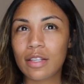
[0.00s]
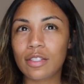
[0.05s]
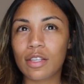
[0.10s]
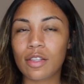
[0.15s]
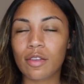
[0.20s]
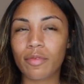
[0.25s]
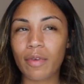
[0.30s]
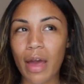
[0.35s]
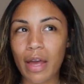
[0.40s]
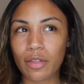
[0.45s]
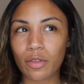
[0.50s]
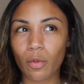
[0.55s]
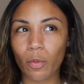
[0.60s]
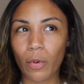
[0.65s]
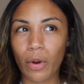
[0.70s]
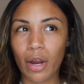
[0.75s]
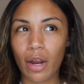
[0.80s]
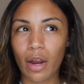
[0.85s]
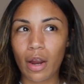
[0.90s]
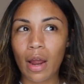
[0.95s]
to the fact
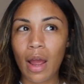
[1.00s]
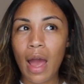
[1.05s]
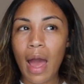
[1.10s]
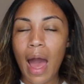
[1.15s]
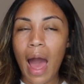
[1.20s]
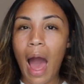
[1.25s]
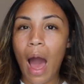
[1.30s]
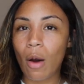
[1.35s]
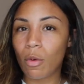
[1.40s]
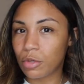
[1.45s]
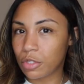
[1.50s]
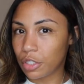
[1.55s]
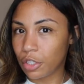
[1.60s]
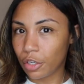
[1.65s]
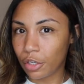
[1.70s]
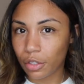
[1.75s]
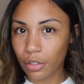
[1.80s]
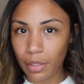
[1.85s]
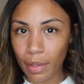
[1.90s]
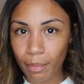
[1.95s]
where I was
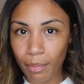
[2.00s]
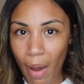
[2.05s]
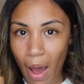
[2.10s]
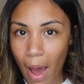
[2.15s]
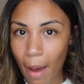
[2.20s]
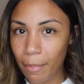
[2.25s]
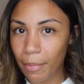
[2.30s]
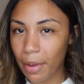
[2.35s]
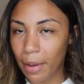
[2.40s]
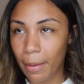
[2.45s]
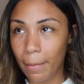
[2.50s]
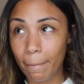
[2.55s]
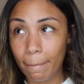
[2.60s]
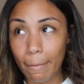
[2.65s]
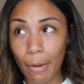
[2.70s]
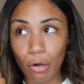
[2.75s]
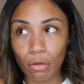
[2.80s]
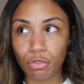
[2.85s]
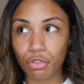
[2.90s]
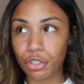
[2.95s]
literally popping
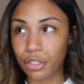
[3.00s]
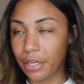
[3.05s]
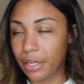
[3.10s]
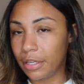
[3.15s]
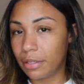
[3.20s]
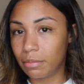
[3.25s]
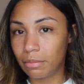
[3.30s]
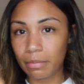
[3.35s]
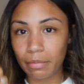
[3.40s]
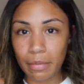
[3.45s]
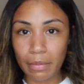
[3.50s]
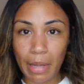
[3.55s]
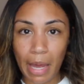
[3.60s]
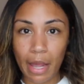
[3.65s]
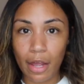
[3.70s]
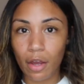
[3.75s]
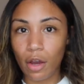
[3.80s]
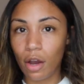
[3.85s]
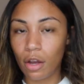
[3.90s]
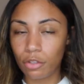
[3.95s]
Motrin
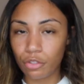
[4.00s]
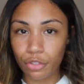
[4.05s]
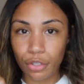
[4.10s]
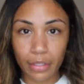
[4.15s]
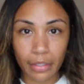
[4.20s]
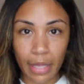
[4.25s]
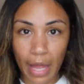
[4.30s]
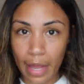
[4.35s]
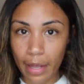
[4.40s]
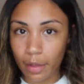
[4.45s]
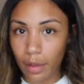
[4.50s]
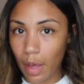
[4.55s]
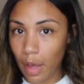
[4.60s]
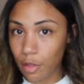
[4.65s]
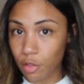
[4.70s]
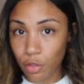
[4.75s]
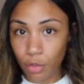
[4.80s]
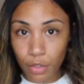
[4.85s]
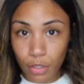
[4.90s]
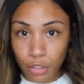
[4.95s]
eight hundred. Like
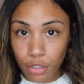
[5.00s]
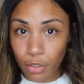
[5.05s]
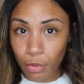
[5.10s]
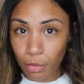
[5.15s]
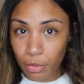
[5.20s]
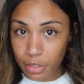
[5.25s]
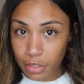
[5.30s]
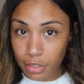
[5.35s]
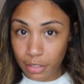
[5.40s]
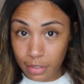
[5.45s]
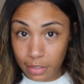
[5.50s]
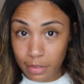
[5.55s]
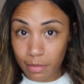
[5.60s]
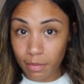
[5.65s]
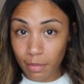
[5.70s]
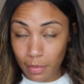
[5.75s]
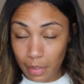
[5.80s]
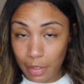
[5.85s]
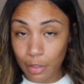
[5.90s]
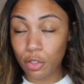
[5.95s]
as soon as it was,
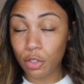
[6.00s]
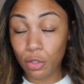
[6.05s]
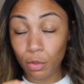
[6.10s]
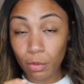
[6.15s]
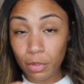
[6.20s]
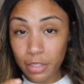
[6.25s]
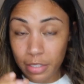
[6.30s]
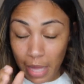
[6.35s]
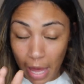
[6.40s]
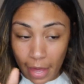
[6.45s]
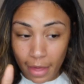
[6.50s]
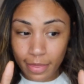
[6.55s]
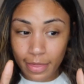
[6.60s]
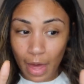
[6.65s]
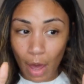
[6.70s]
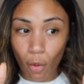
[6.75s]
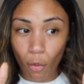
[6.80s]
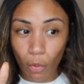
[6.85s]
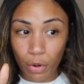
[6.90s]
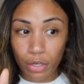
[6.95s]
as soon as I hit
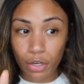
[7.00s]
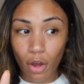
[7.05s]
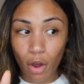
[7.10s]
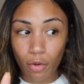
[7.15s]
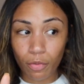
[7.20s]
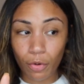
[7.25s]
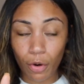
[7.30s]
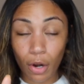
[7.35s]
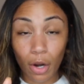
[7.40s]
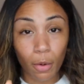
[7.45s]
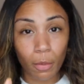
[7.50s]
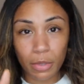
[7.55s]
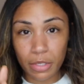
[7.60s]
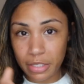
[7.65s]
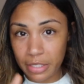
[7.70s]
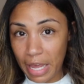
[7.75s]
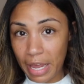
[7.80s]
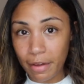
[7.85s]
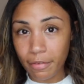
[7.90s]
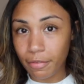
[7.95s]
that window for it was
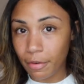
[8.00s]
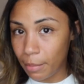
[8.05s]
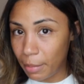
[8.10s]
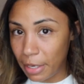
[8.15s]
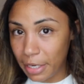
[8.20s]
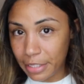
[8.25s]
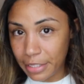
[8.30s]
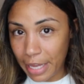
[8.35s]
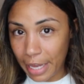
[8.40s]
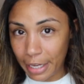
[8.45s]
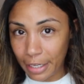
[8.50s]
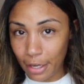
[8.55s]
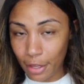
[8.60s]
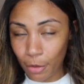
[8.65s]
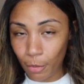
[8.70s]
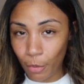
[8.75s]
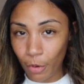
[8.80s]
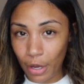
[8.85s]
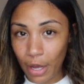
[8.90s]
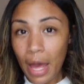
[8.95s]
safe for me to take
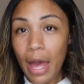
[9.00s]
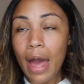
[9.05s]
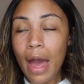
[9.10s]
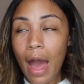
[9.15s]
another one,